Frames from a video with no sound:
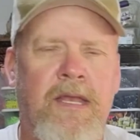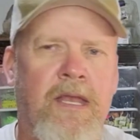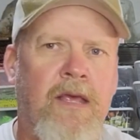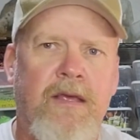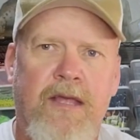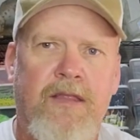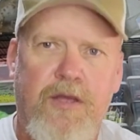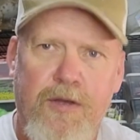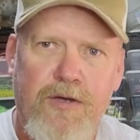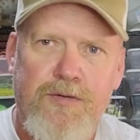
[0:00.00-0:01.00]
And in the
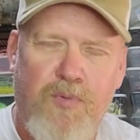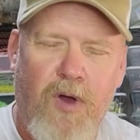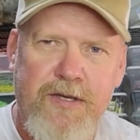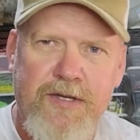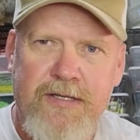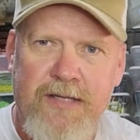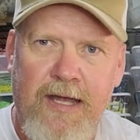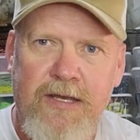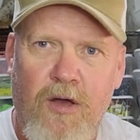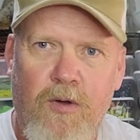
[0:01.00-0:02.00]
year's projects,
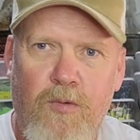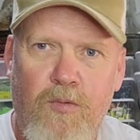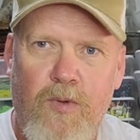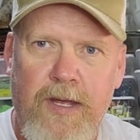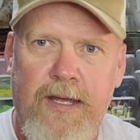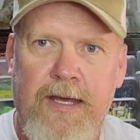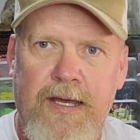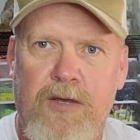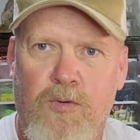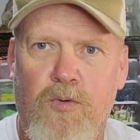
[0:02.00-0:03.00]
I know we
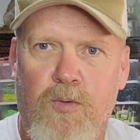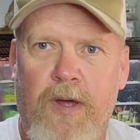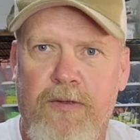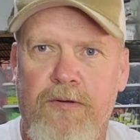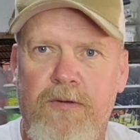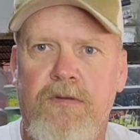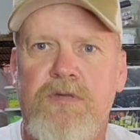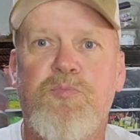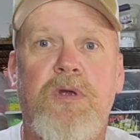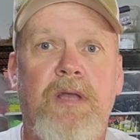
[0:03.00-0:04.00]
get cool weather during the
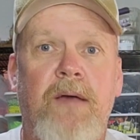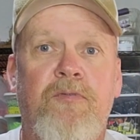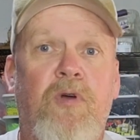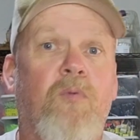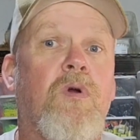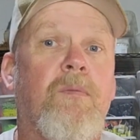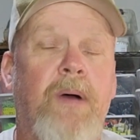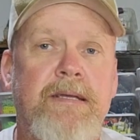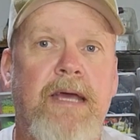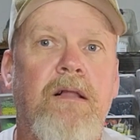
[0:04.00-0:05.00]
springtime, so I work
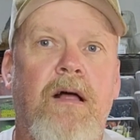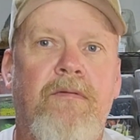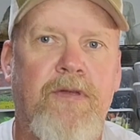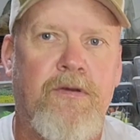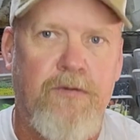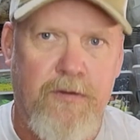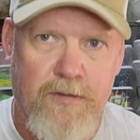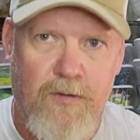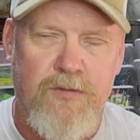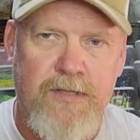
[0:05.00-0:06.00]
my tail off there during
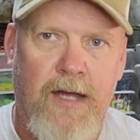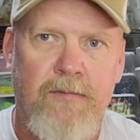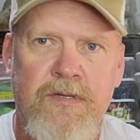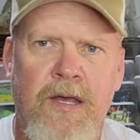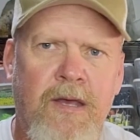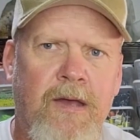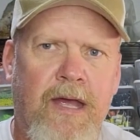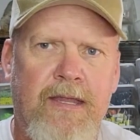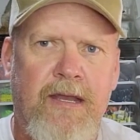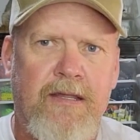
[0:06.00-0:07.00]
those times.
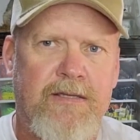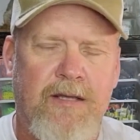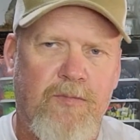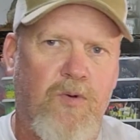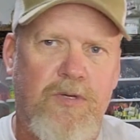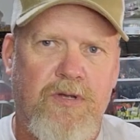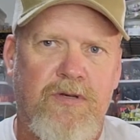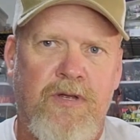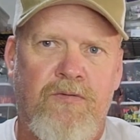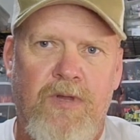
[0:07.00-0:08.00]
And then in the summer, when it
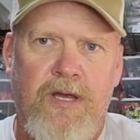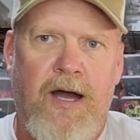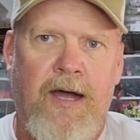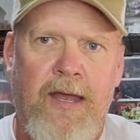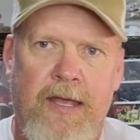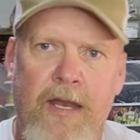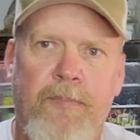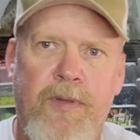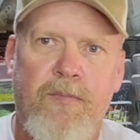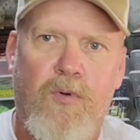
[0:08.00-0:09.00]
starts getting really hot, I get
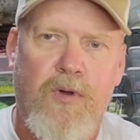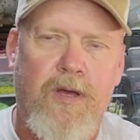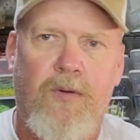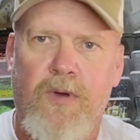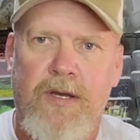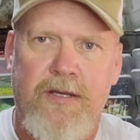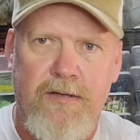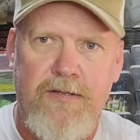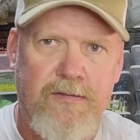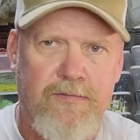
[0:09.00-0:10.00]
up in the morning, I work
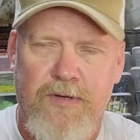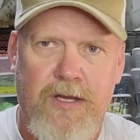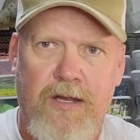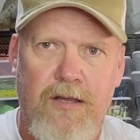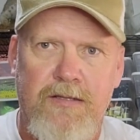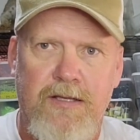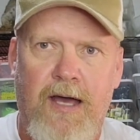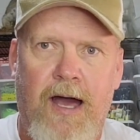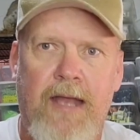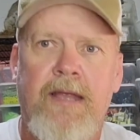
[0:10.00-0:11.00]
until it's ridiculously
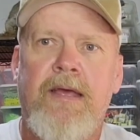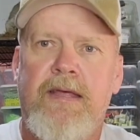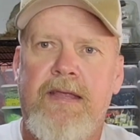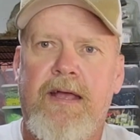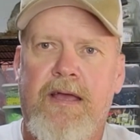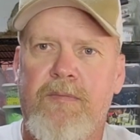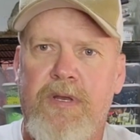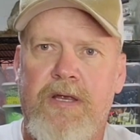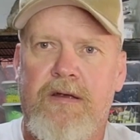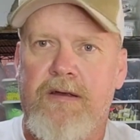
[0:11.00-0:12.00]
hot, and then I come
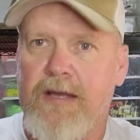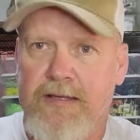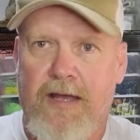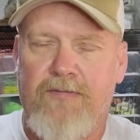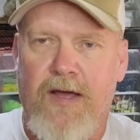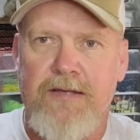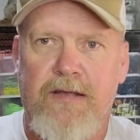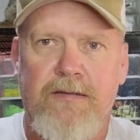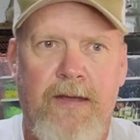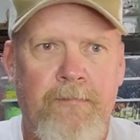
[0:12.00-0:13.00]
in here and I tie flies
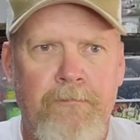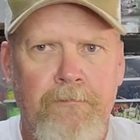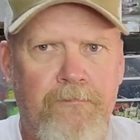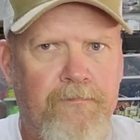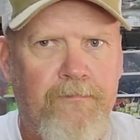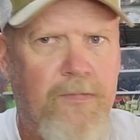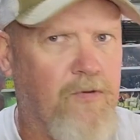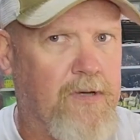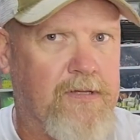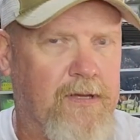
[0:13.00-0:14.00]
all day,
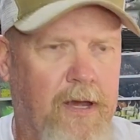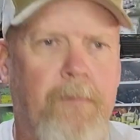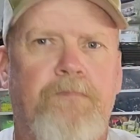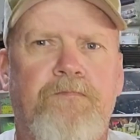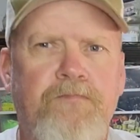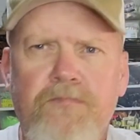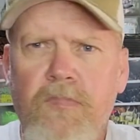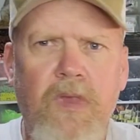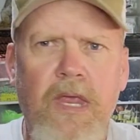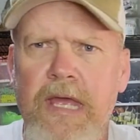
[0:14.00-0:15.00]
the rest of the day.
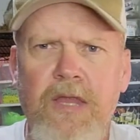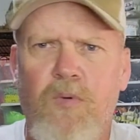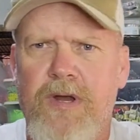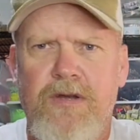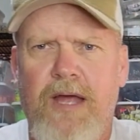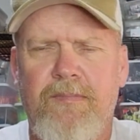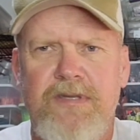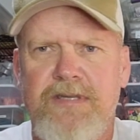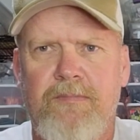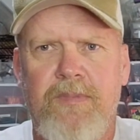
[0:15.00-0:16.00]
In the wintertime,
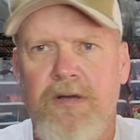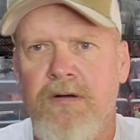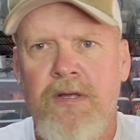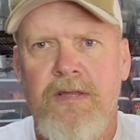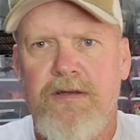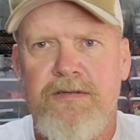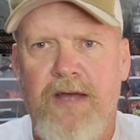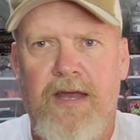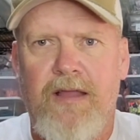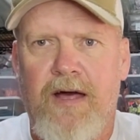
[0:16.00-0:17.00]
the same deal. There's
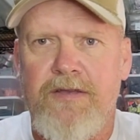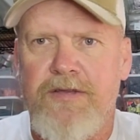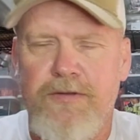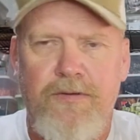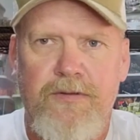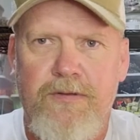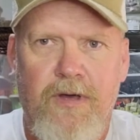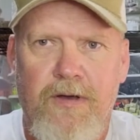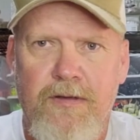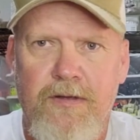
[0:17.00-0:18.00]
not a lot to do in
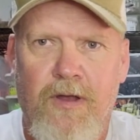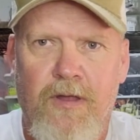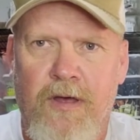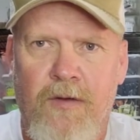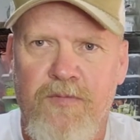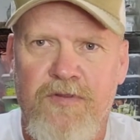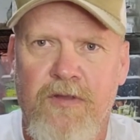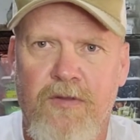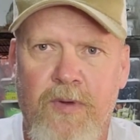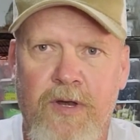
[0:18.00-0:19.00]
the, on the homestead
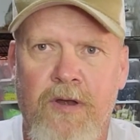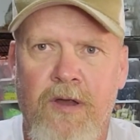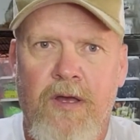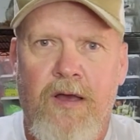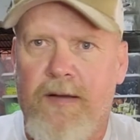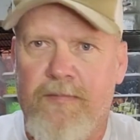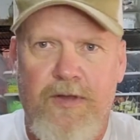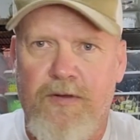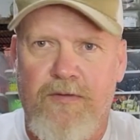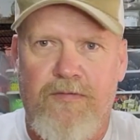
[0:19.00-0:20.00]
in the winter.
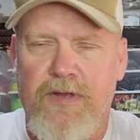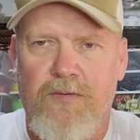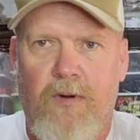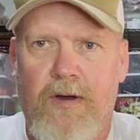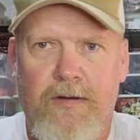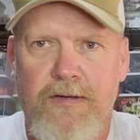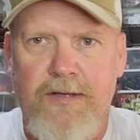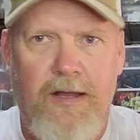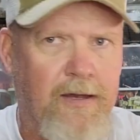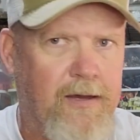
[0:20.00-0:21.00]
You feed and water. It's
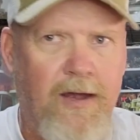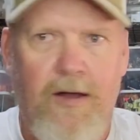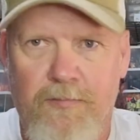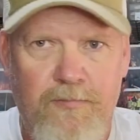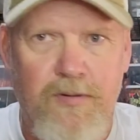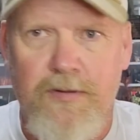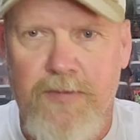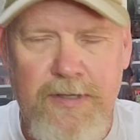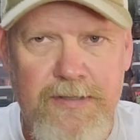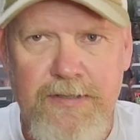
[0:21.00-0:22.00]
not like you're out pulling
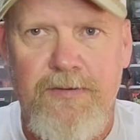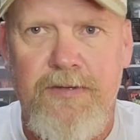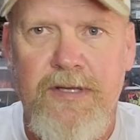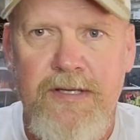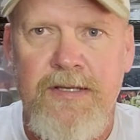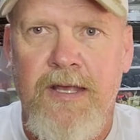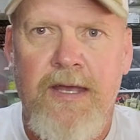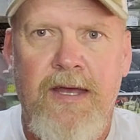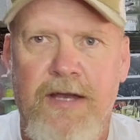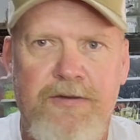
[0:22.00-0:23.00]
weeds and doing this.
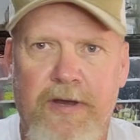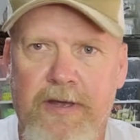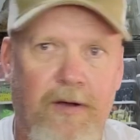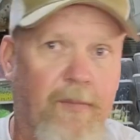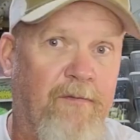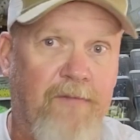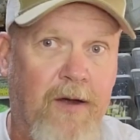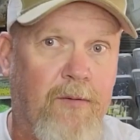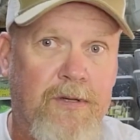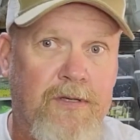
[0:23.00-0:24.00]
And I try to get all my
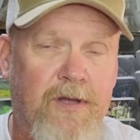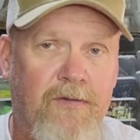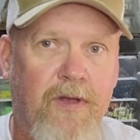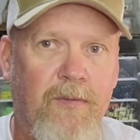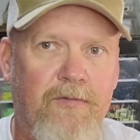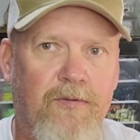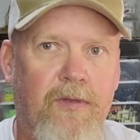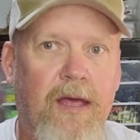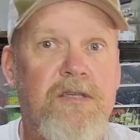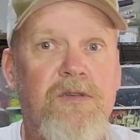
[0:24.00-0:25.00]
firewood and stuff done before that.